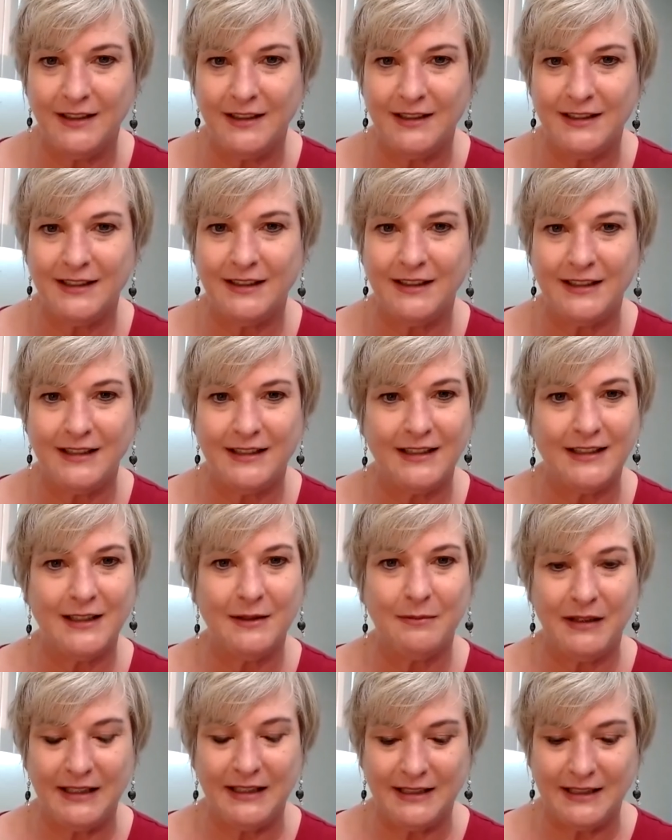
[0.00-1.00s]
So this is the
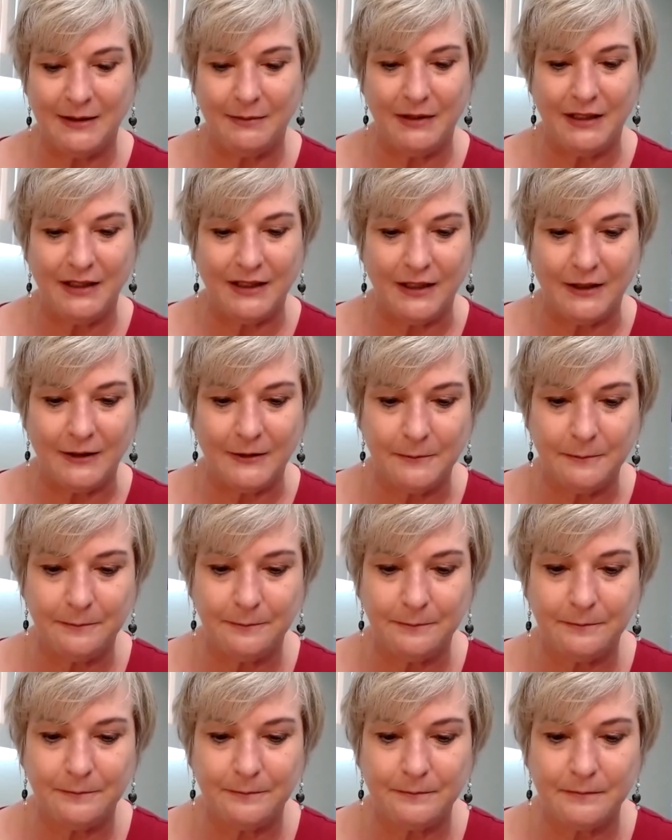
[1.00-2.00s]
place to be, y'all.
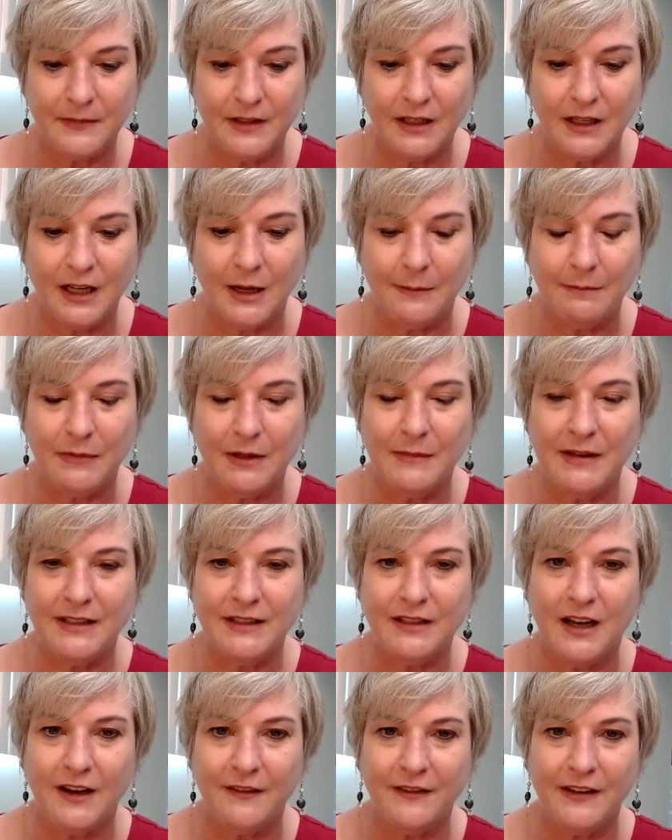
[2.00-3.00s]
Compliment
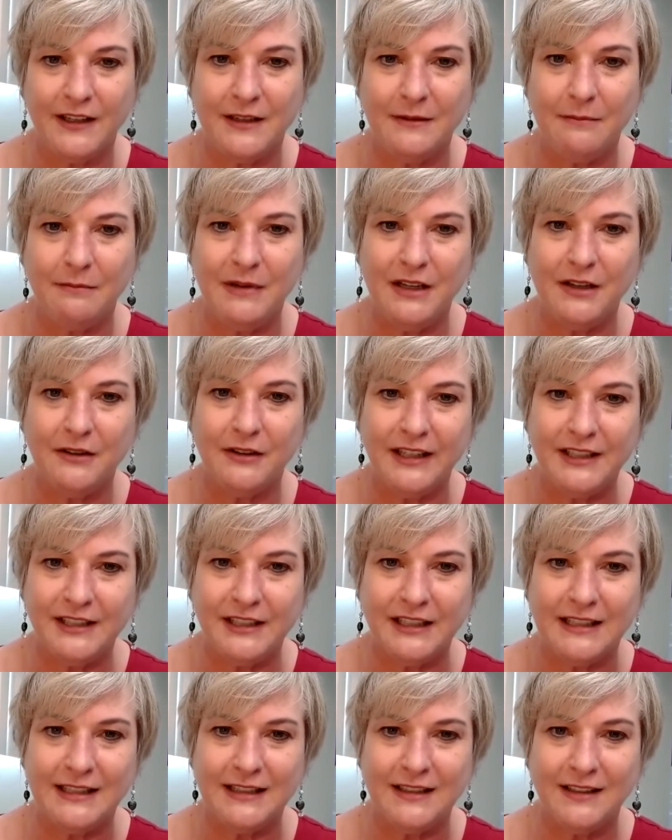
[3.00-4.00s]
often, be
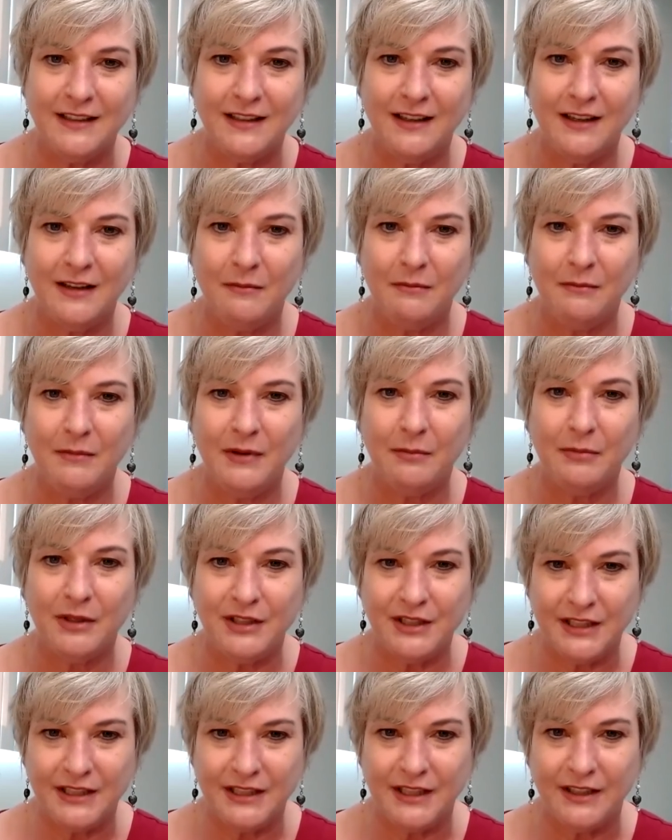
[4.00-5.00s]
gracious, be
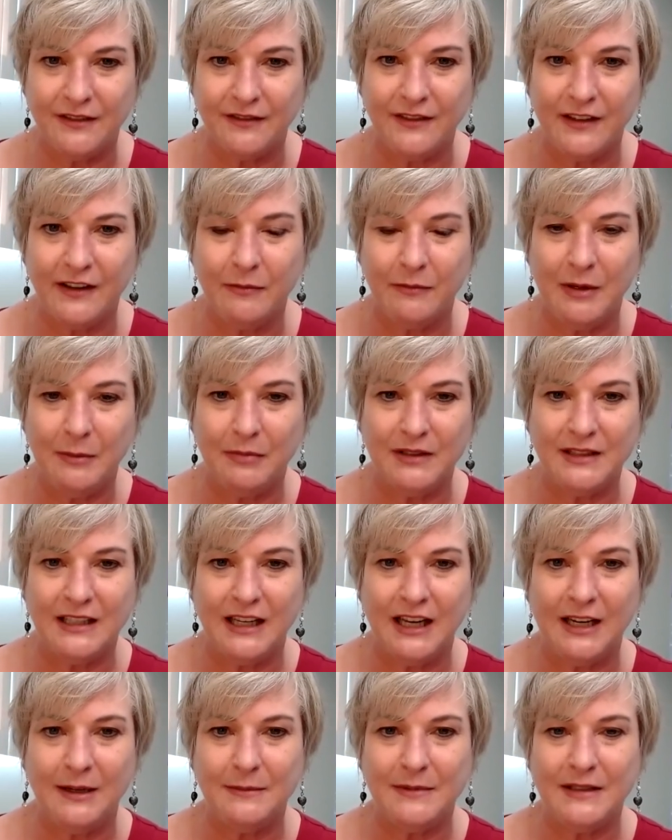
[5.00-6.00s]
appreciative of people's
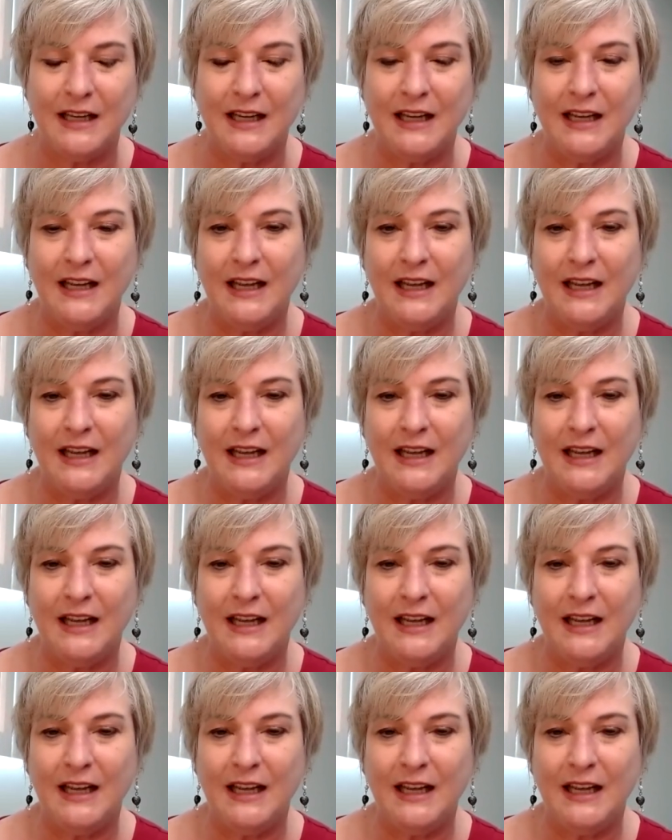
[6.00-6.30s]
times.